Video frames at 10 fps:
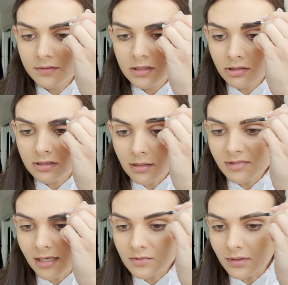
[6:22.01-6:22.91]
So
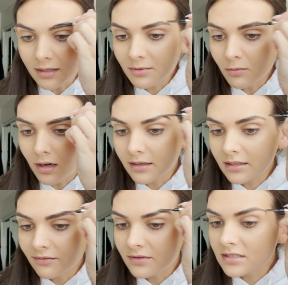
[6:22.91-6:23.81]
sometimes when I'd be walking
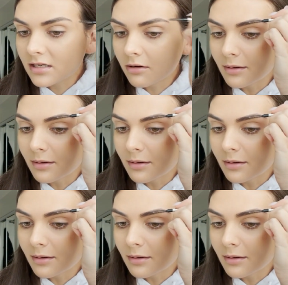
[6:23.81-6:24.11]
to physio,